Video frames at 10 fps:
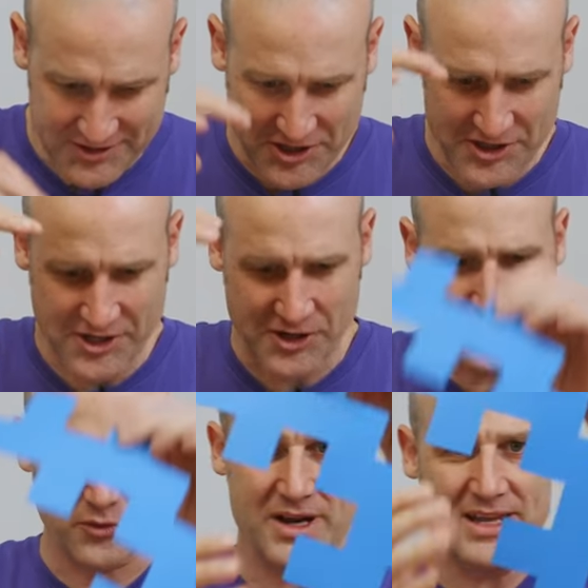to the
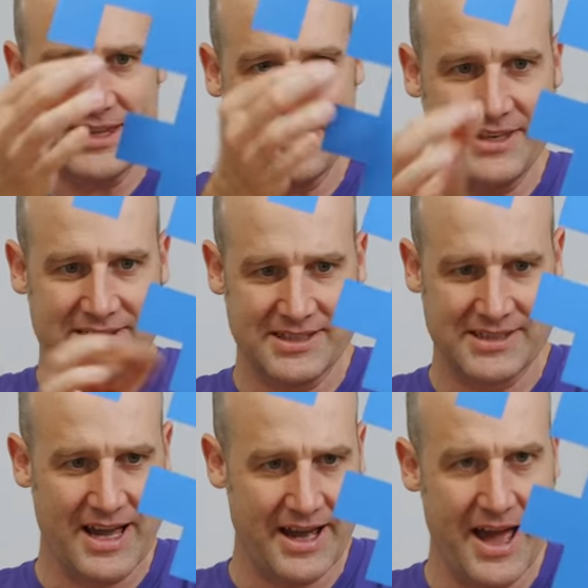grid that this is
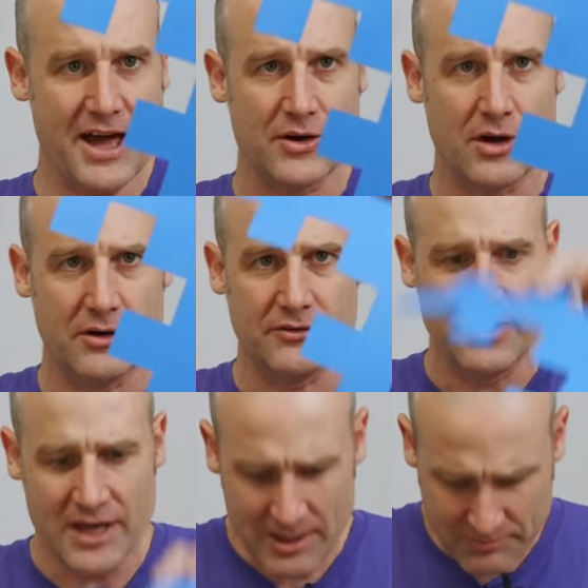cut out of,
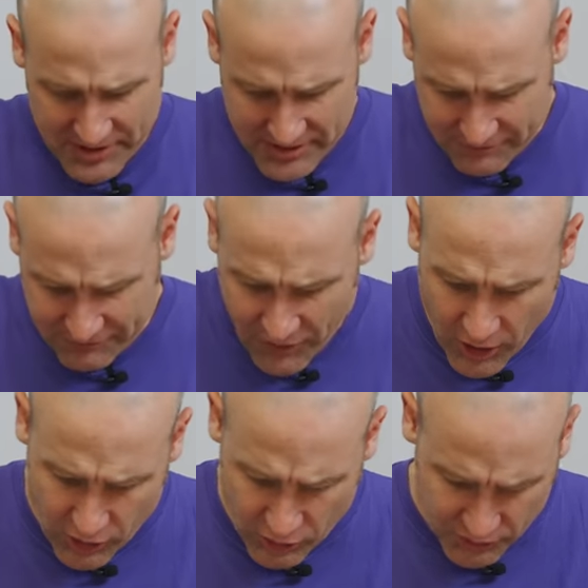but the
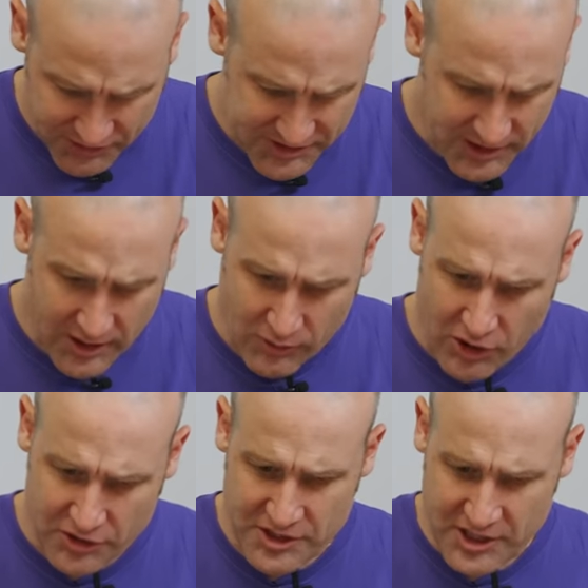folds are
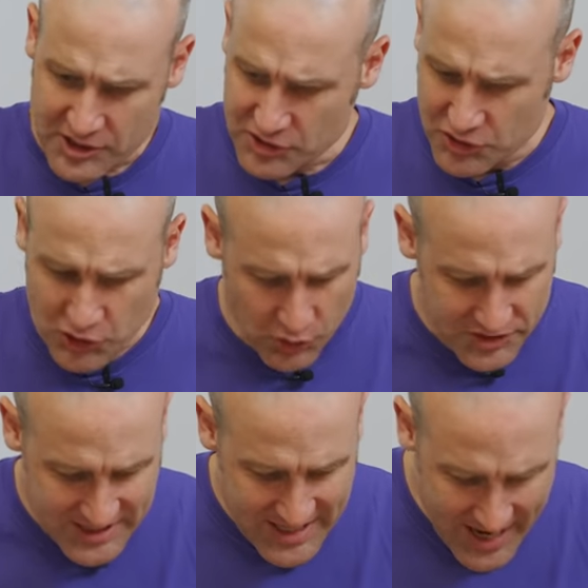on
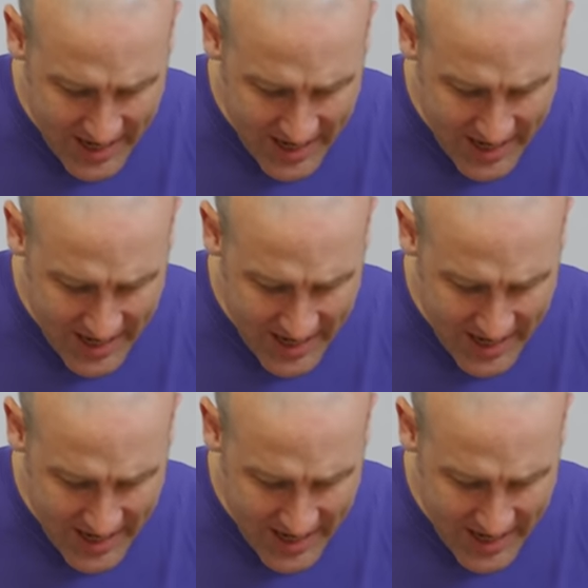jaunty